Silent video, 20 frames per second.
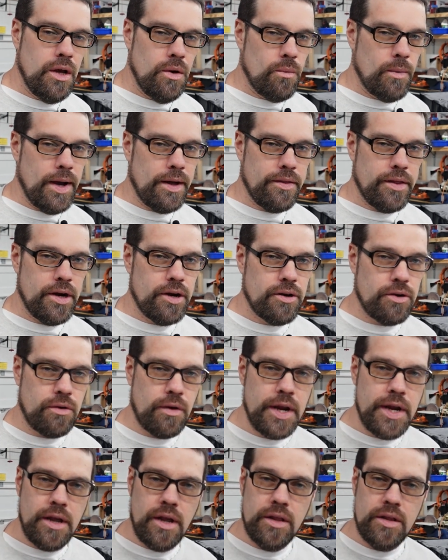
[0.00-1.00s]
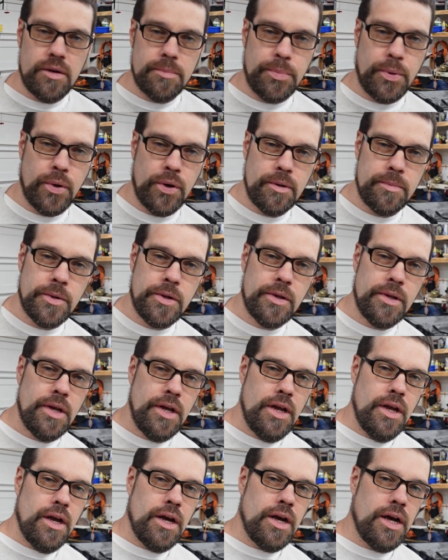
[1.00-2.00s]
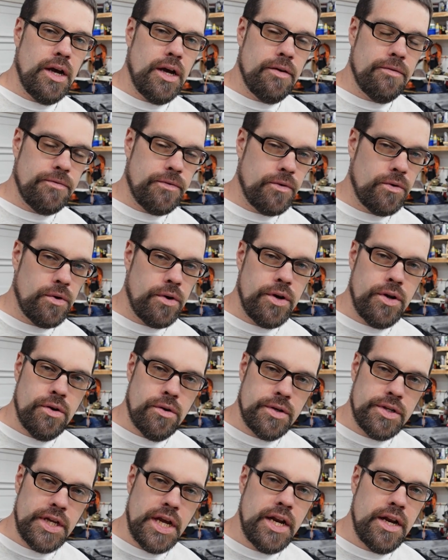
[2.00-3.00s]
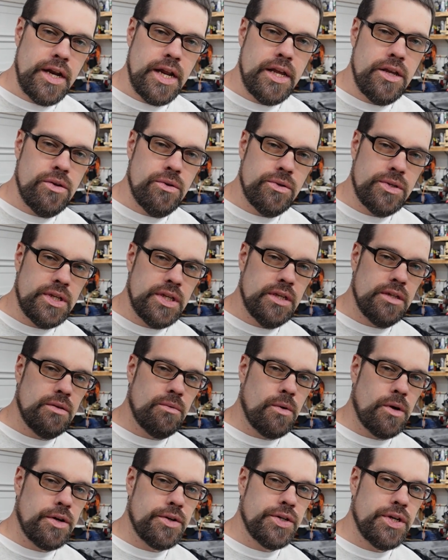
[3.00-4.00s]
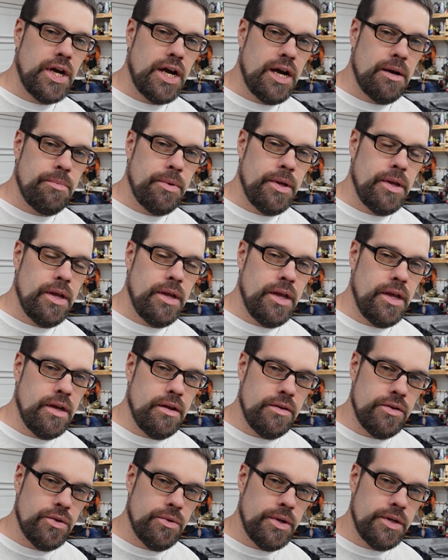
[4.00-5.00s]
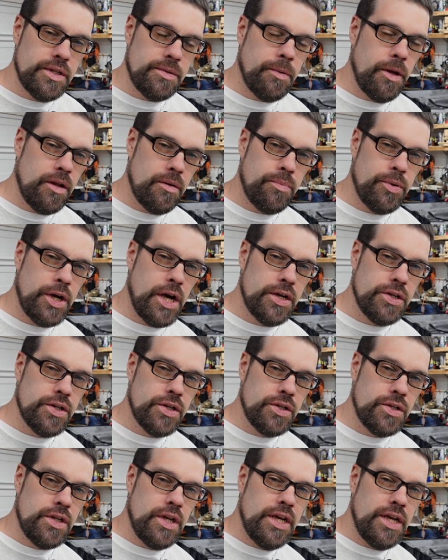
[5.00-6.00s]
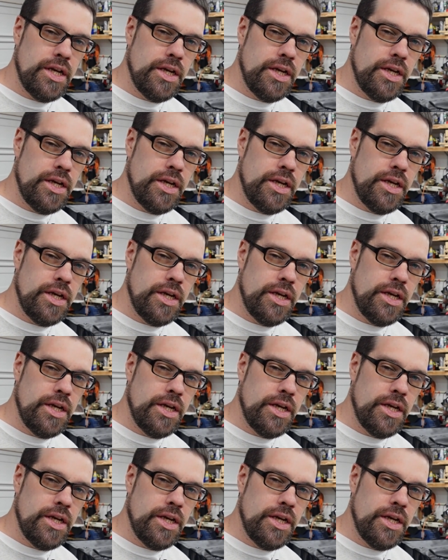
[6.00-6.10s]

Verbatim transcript: while they're great and they're portable uh, for your day-to-day -day use in the workshop and doing smaller projects,